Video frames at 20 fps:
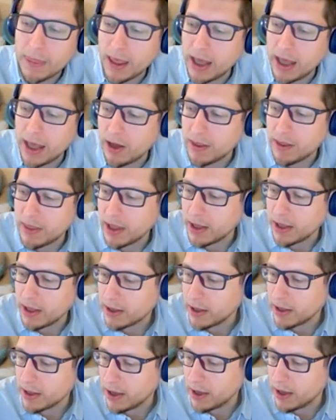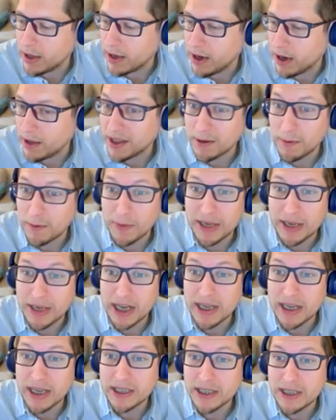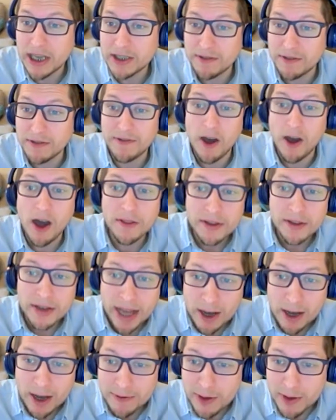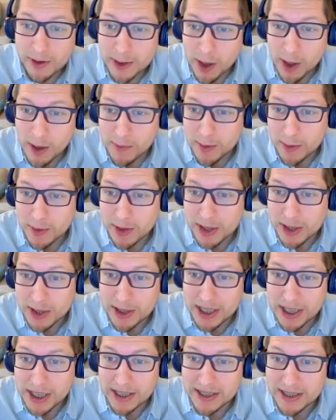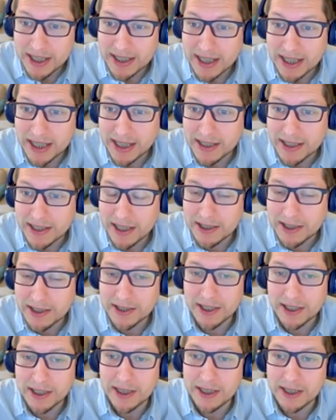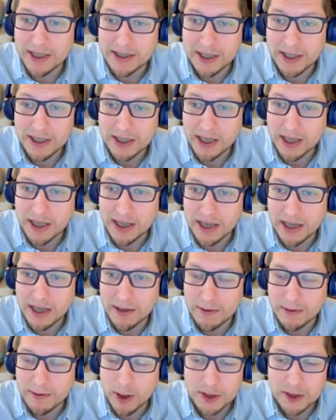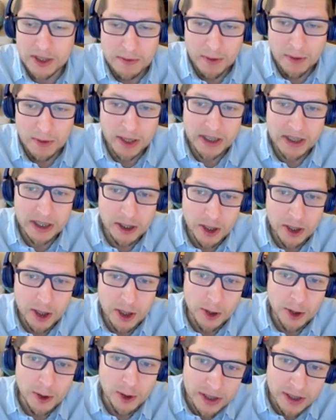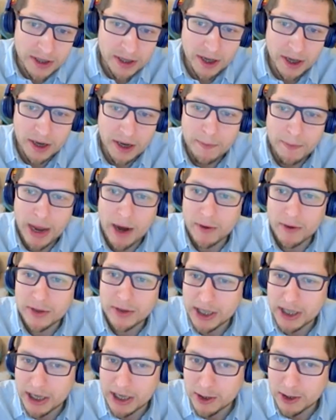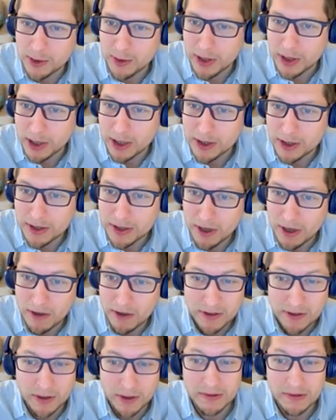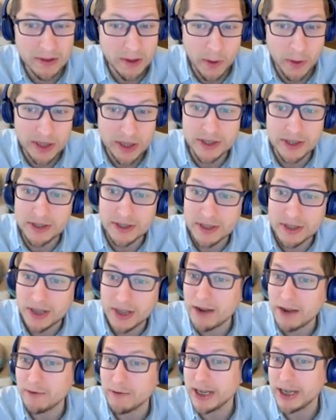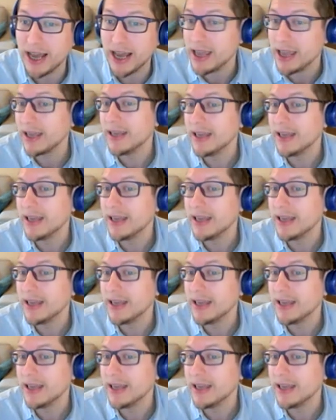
And I think, as a father now, for example, you can see that's content marketing huge in the kind of parenting industry, because I've got questions like every day.